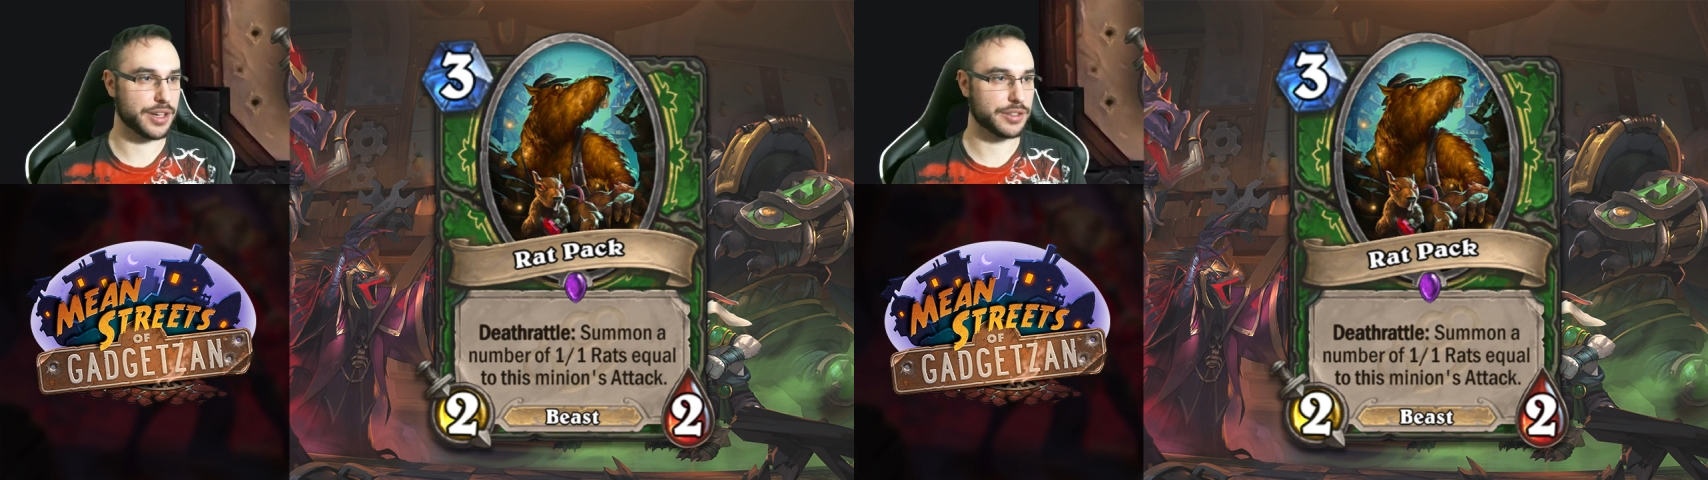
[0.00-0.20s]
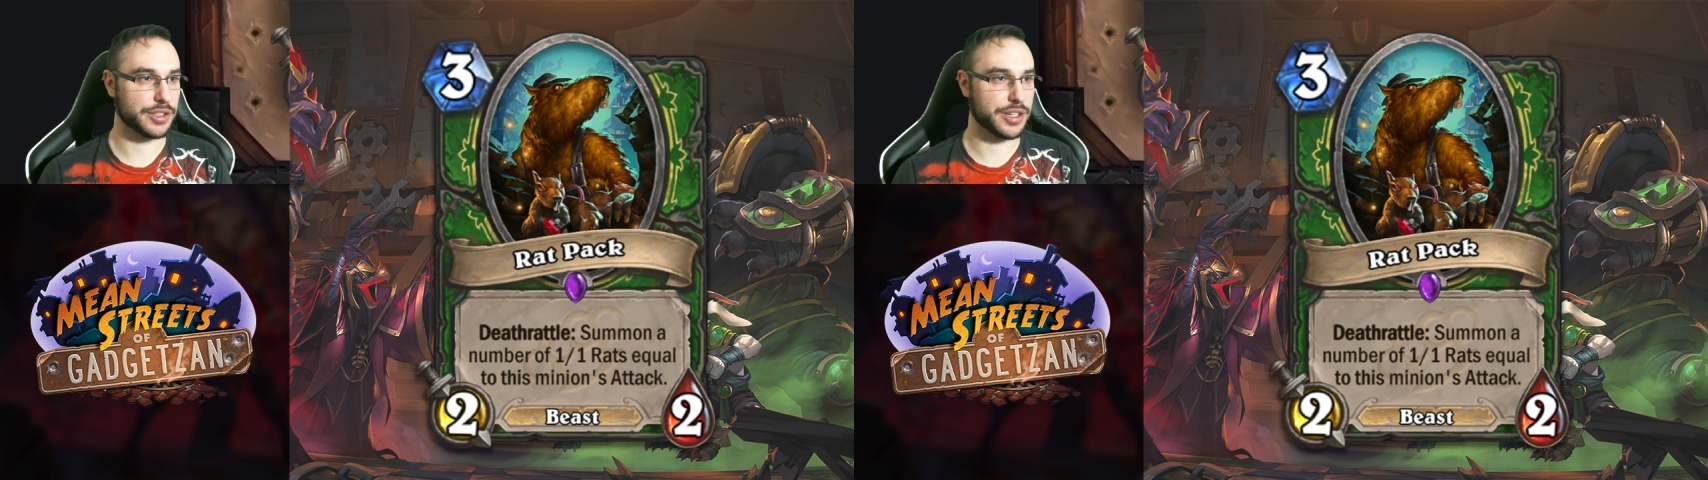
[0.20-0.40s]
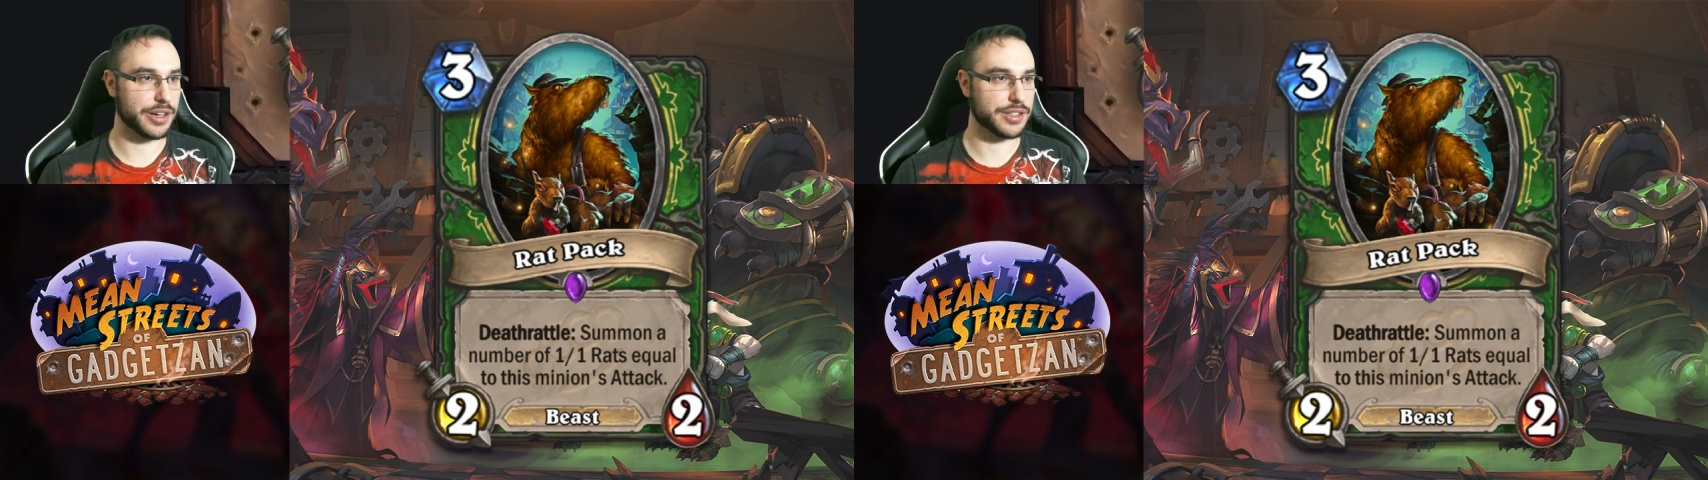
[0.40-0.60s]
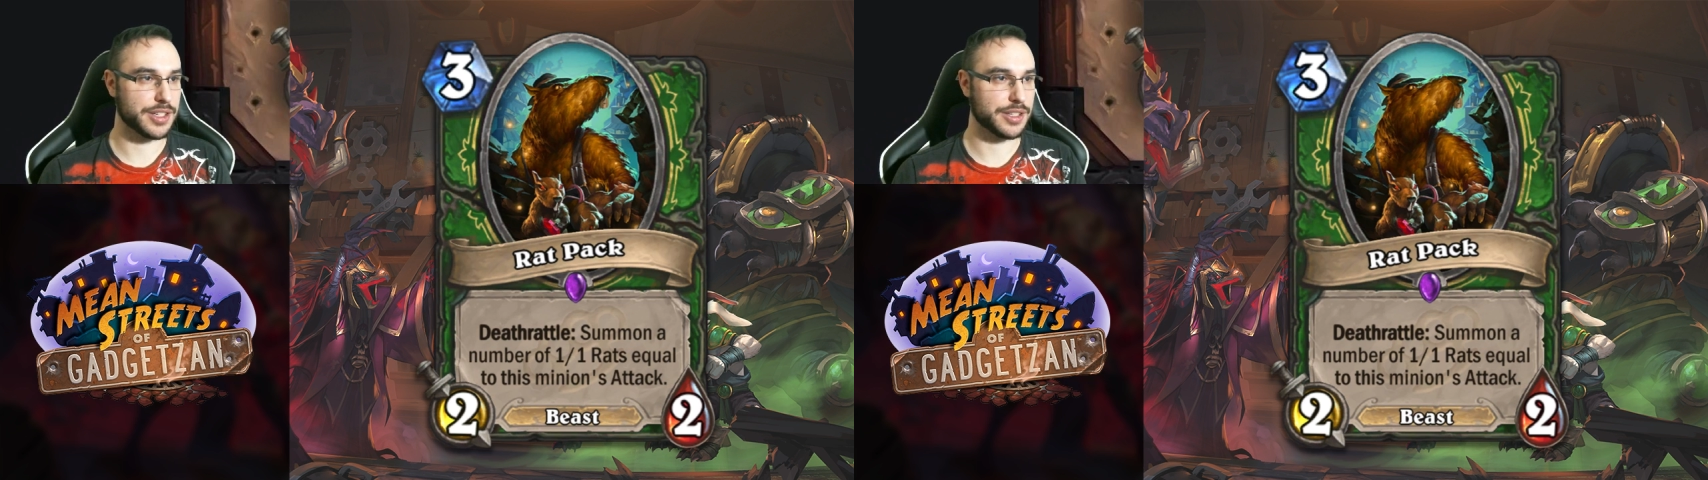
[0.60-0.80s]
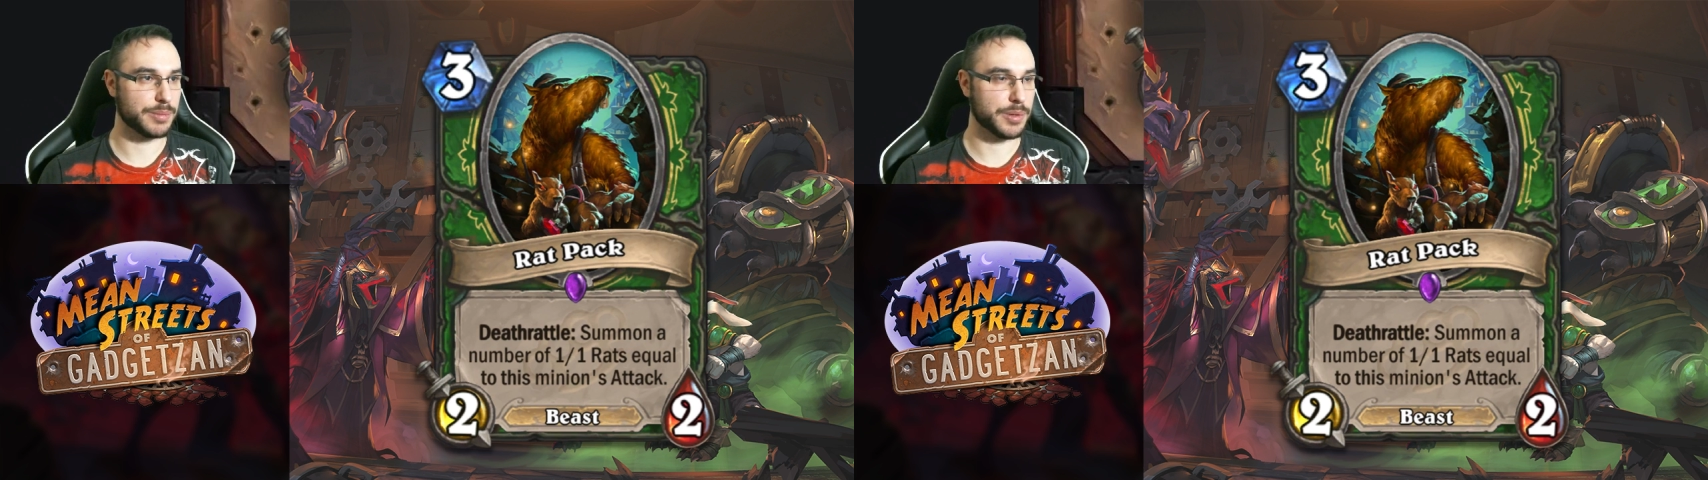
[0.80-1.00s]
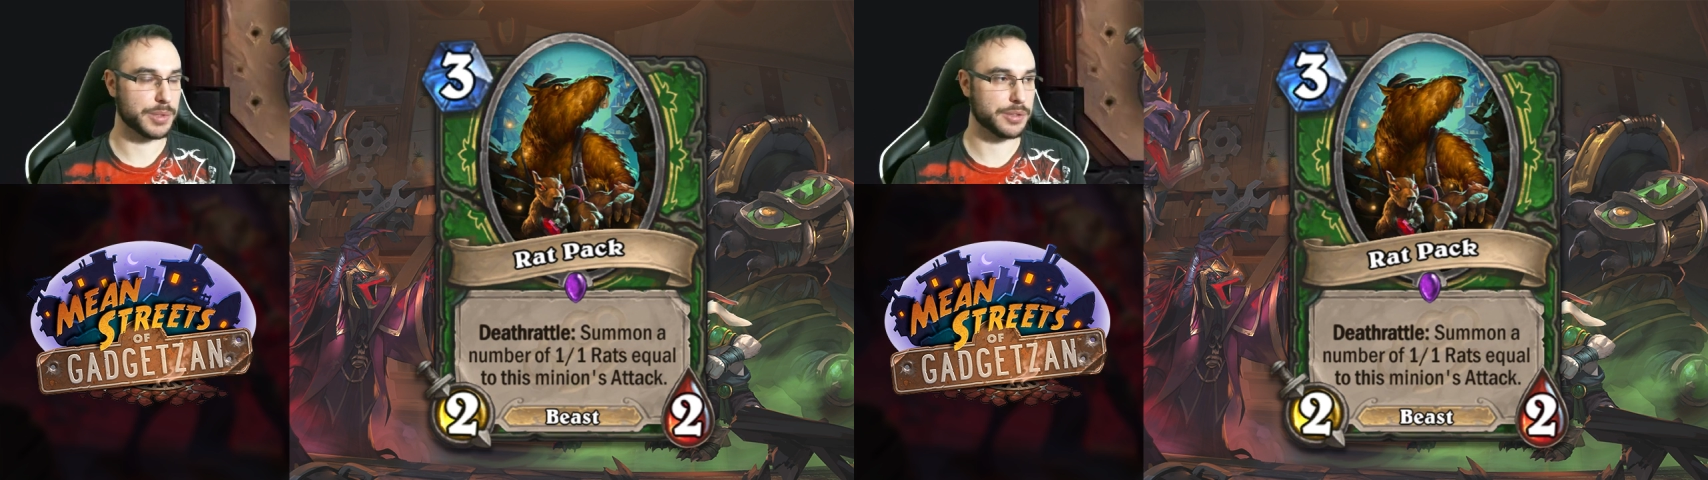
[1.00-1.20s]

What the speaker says: other cards at the moment.